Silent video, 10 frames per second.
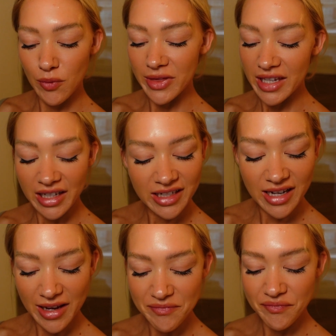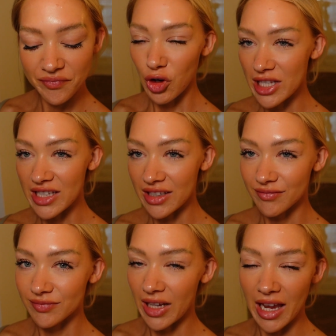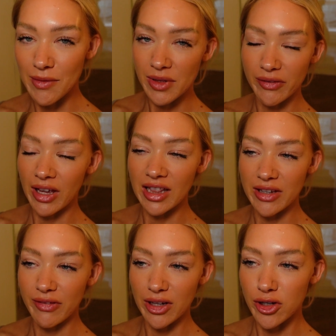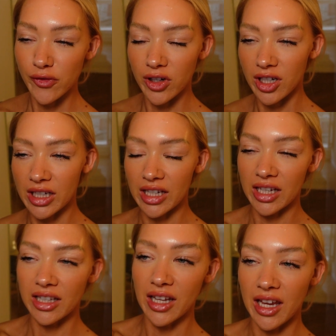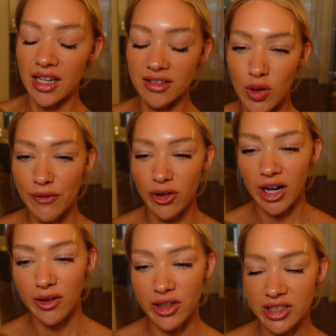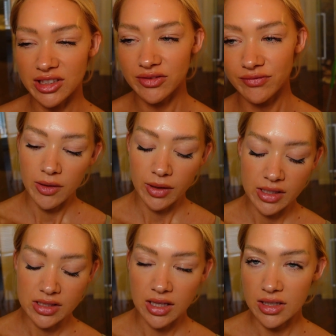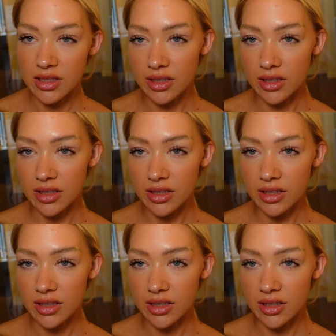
one thing at a time. Crazy. I can't believe I leave Vancouver in like 24 hours. Anyways, that's